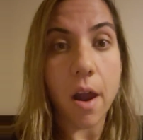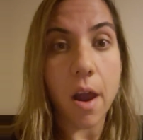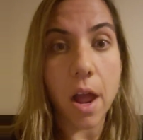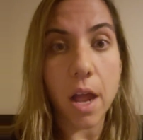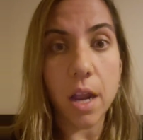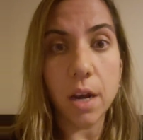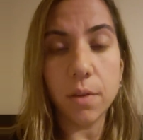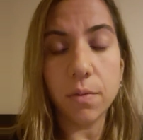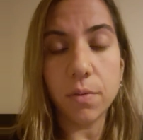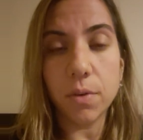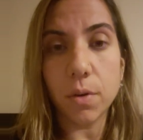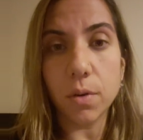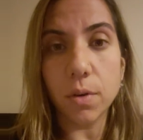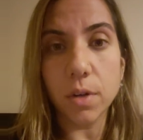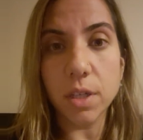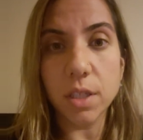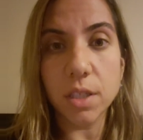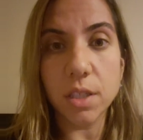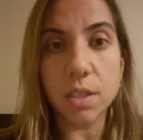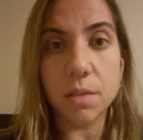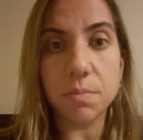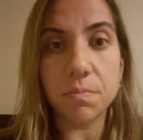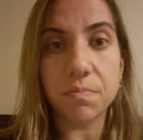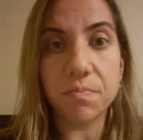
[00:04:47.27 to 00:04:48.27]
And of
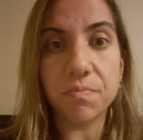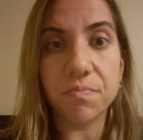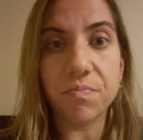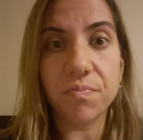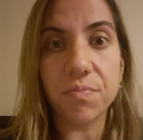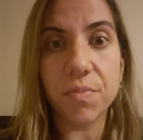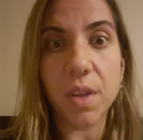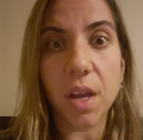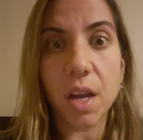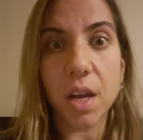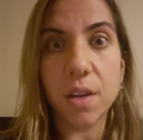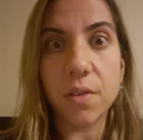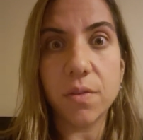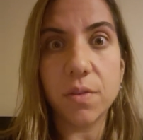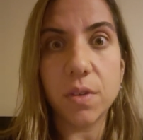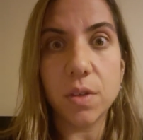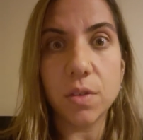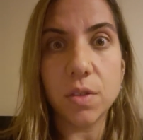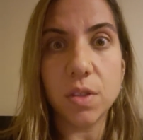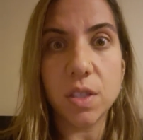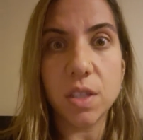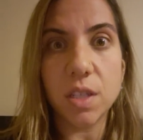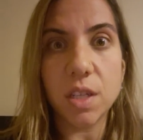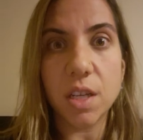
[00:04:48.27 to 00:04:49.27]
course, I've
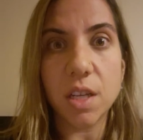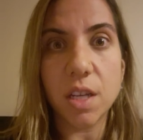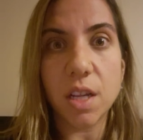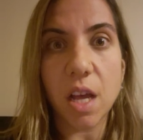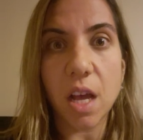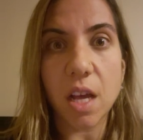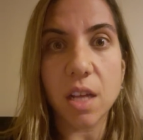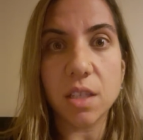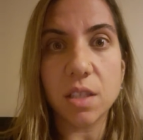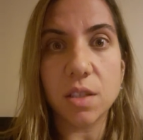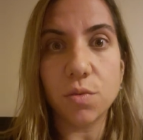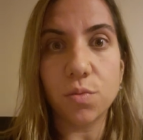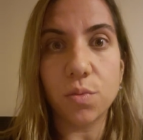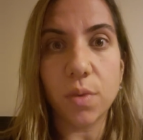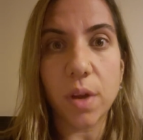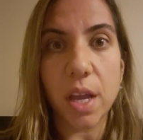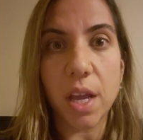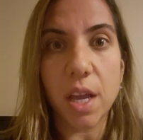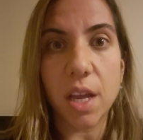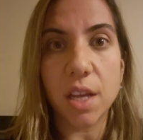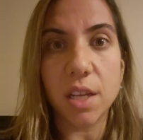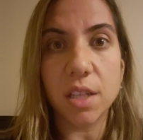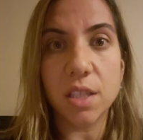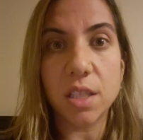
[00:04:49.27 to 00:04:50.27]
used it as a
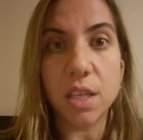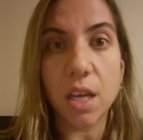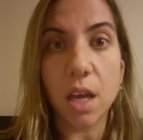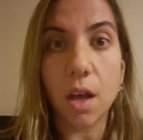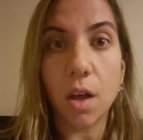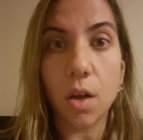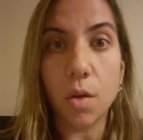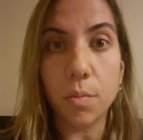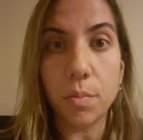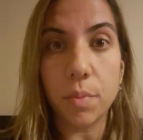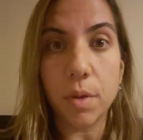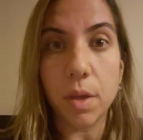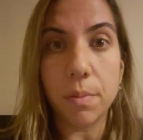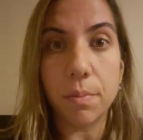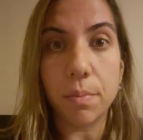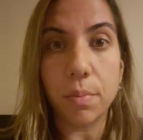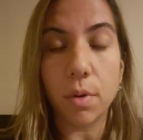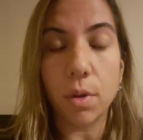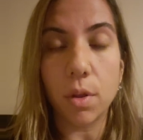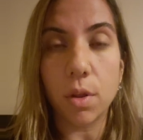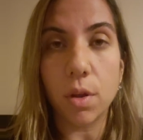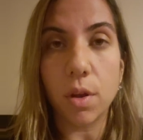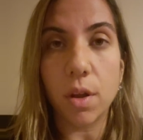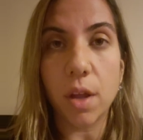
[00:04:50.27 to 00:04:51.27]
way to help
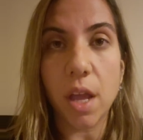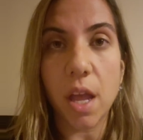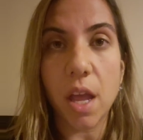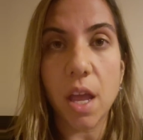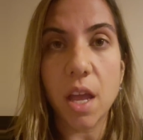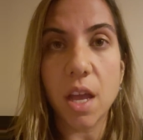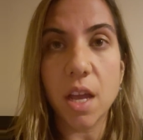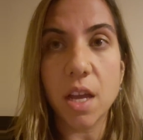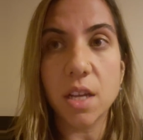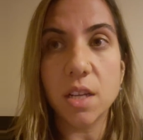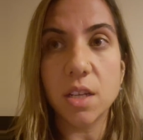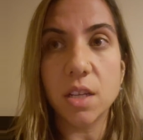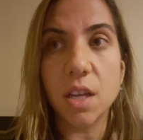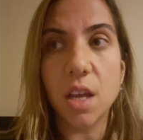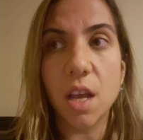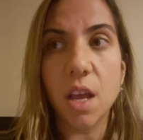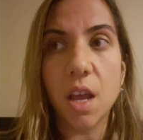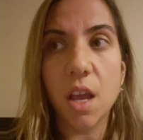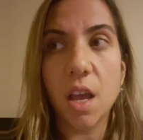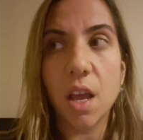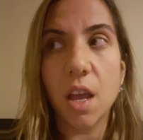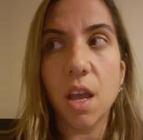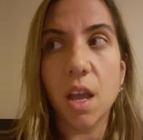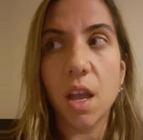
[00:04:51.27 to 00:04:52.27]
people. And
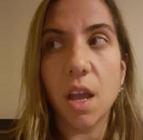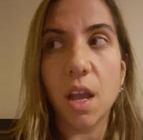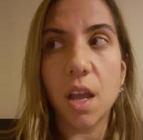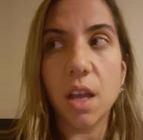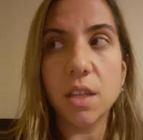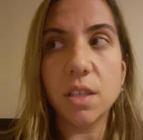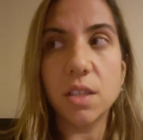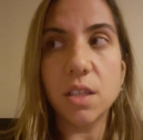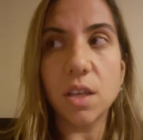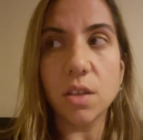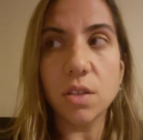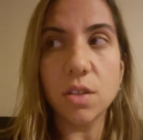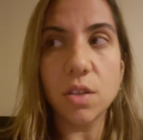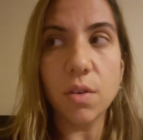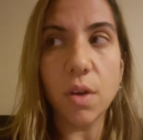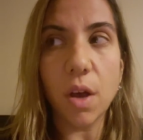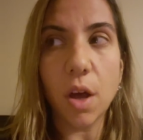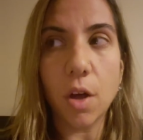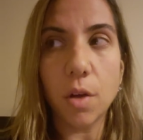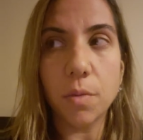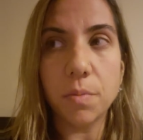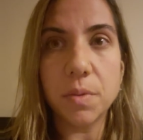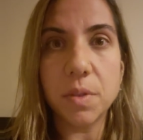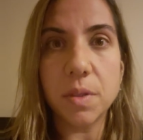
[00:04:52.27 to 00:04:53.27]
it's also
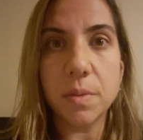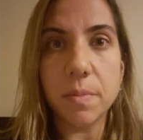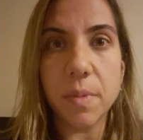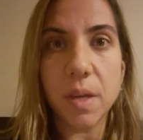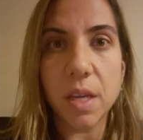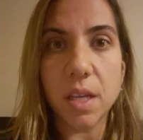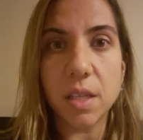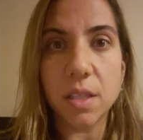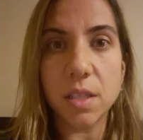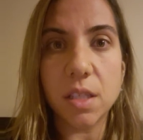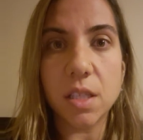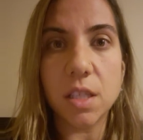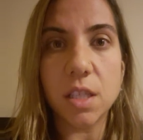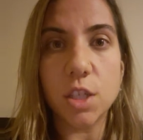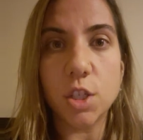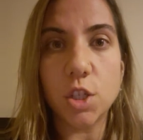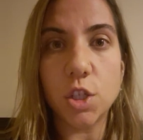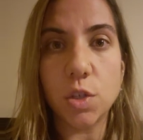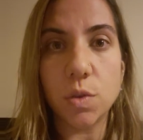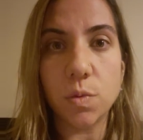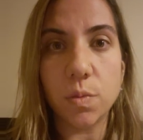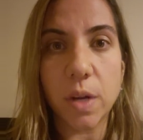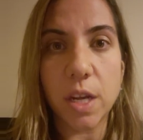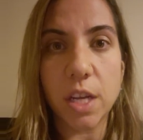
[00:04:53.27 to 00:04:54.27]
helped me in
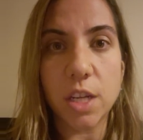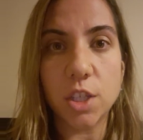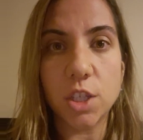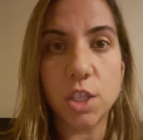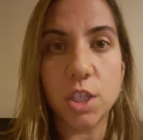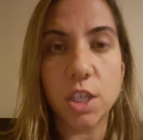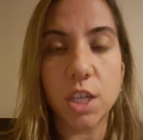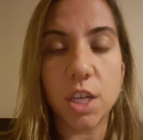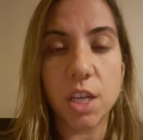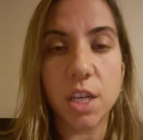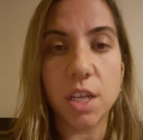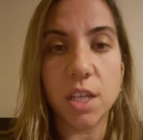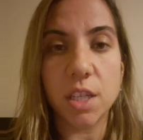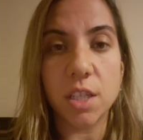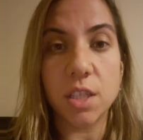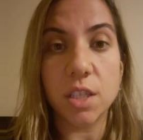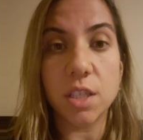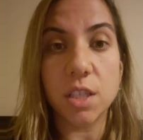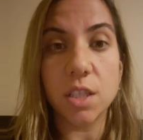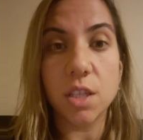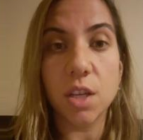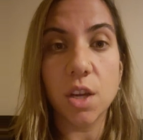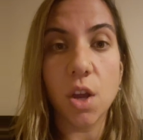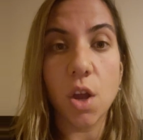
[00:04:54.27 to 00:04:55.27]

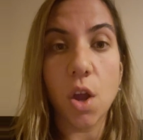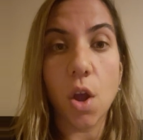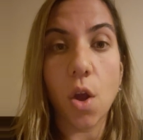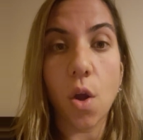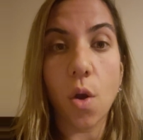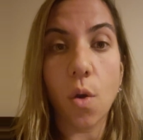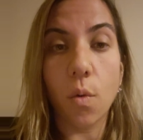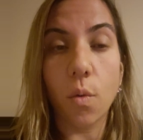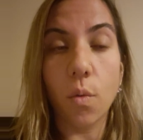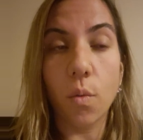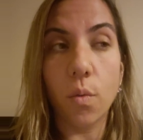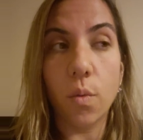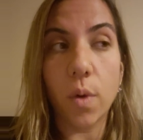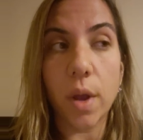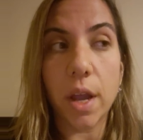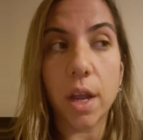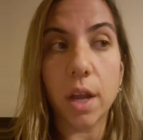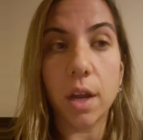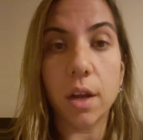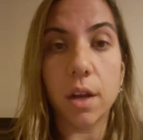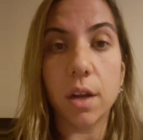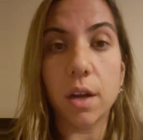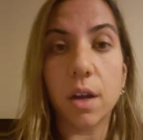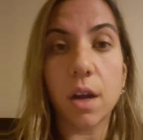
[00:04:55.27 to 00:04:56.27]
situations
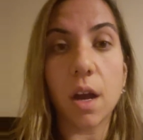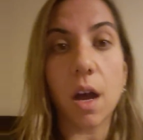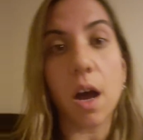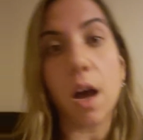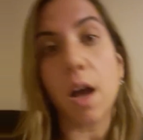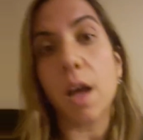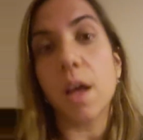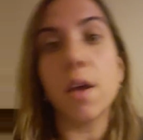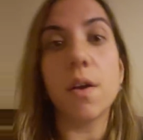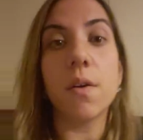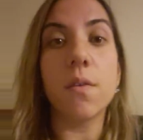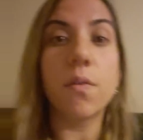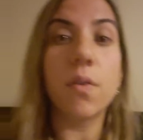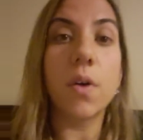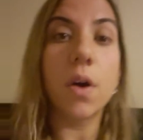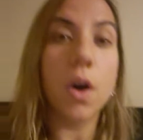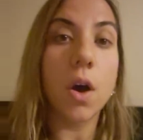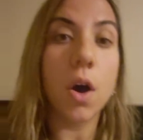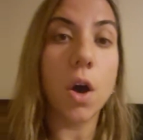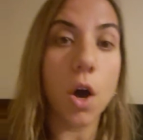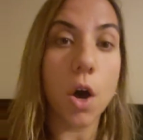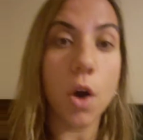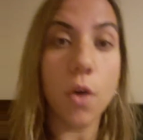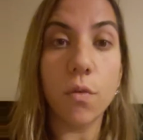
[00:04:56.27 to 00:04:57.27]
where I've
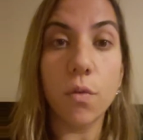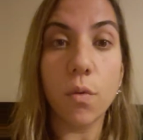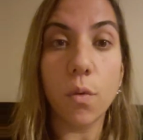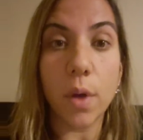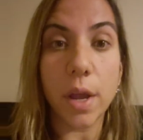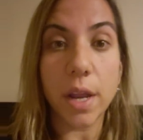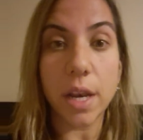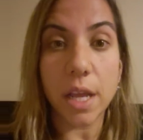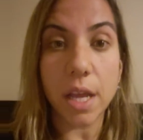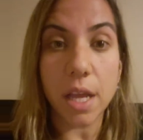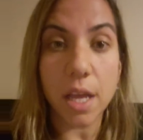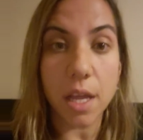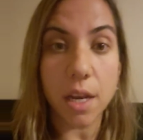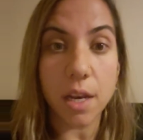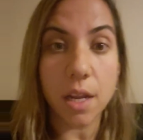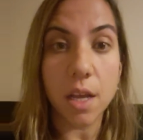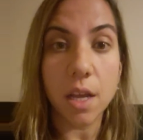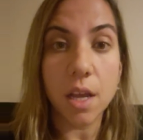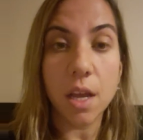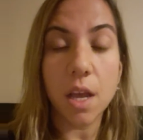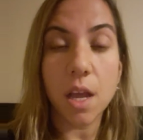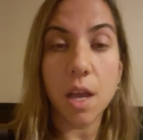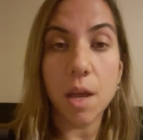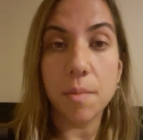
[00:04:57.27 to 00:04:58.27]
avoided
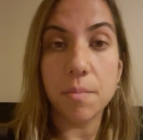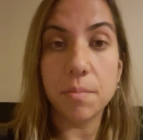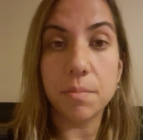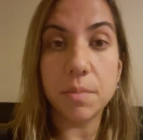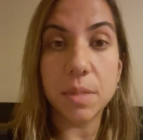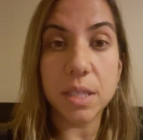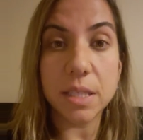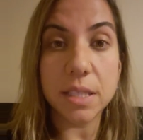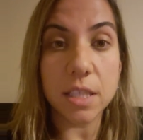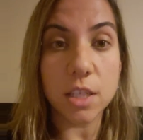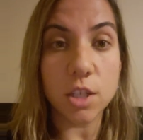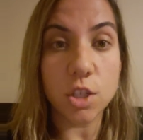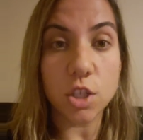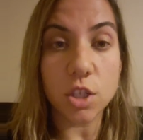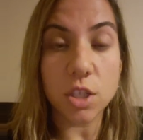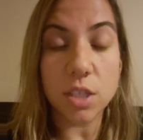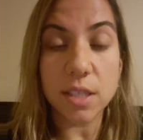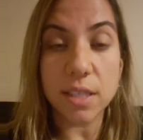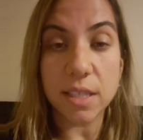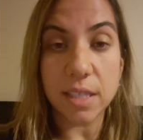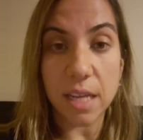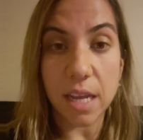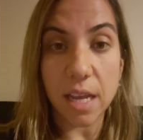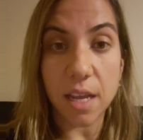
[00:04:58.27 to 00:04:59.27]

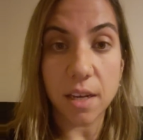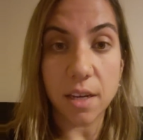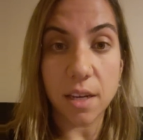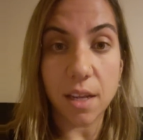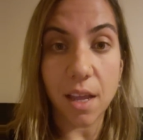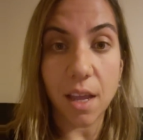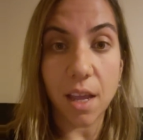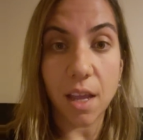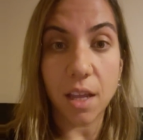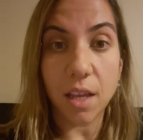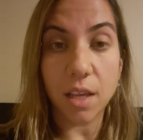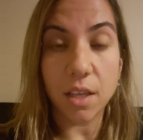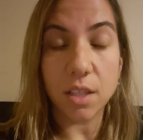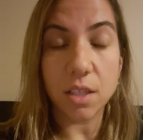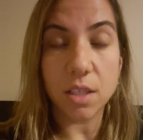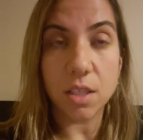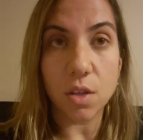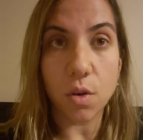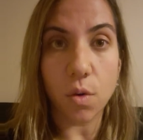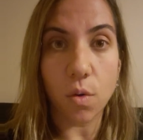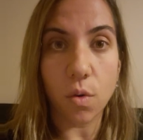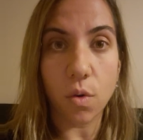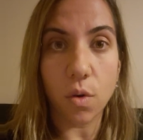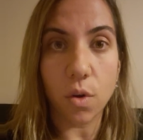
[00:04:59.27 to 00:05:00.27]
misunderstandings,
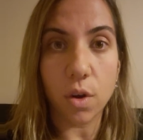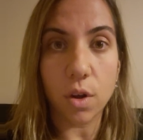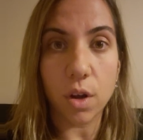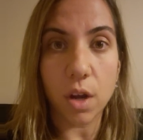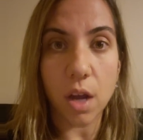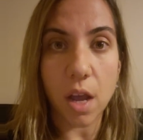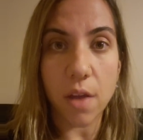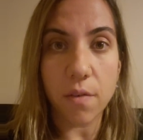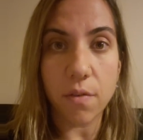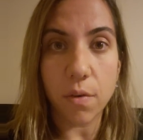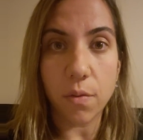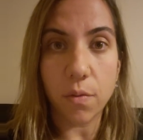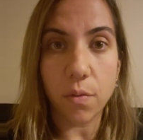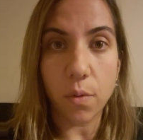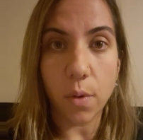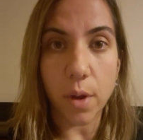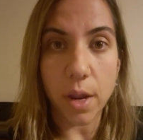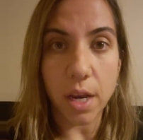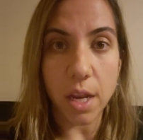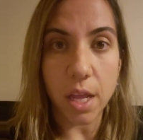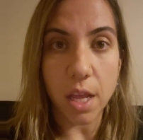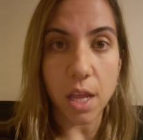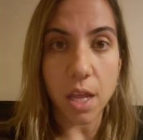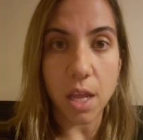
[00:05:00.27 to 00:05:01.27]
or I've
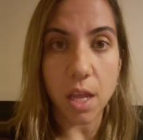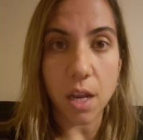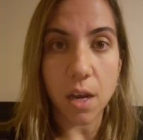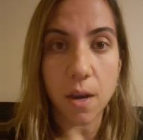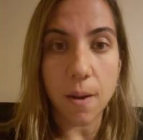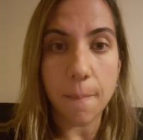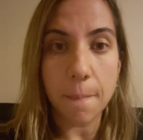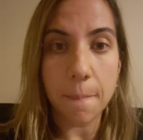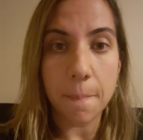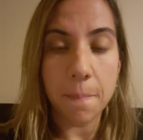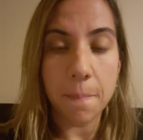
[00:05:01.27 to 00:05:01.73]
avoided